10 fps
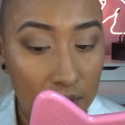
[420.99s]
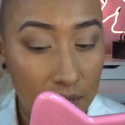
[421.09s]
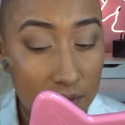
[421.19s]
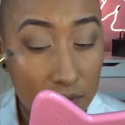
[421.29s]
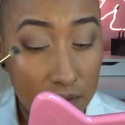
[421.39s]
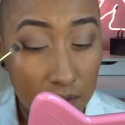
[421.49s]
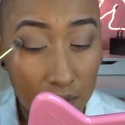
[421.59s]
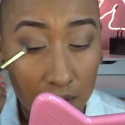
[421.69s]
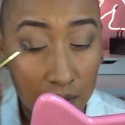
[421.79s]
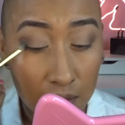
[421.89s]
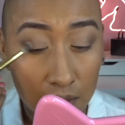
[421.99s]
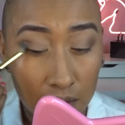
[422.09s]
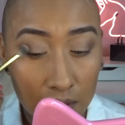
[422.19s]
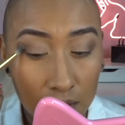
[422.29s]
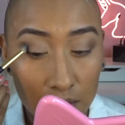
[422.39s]
that
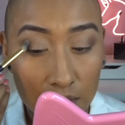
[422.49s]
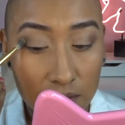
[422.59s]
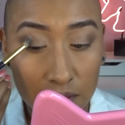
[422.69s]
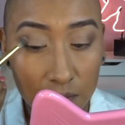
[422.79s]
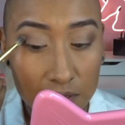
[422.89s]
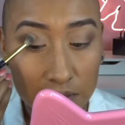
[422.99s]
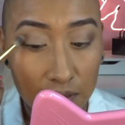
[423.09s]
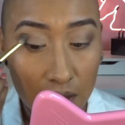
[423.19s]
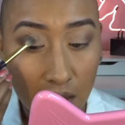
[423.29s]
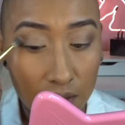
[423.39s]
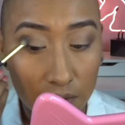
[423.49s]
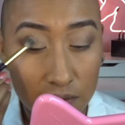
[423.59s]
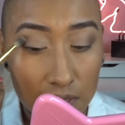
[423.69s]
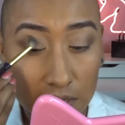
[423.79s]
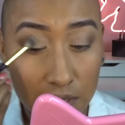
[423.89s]
into the rest of the colors
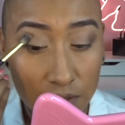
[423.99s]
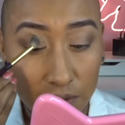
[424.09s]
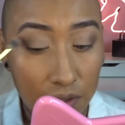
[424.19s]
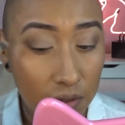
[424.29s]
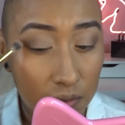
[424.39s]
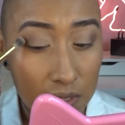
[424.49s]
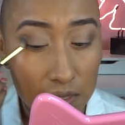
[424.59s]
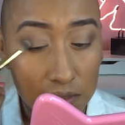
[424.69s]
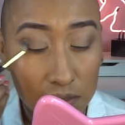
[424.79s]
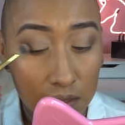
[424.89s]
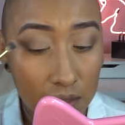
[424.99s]
and into the crease.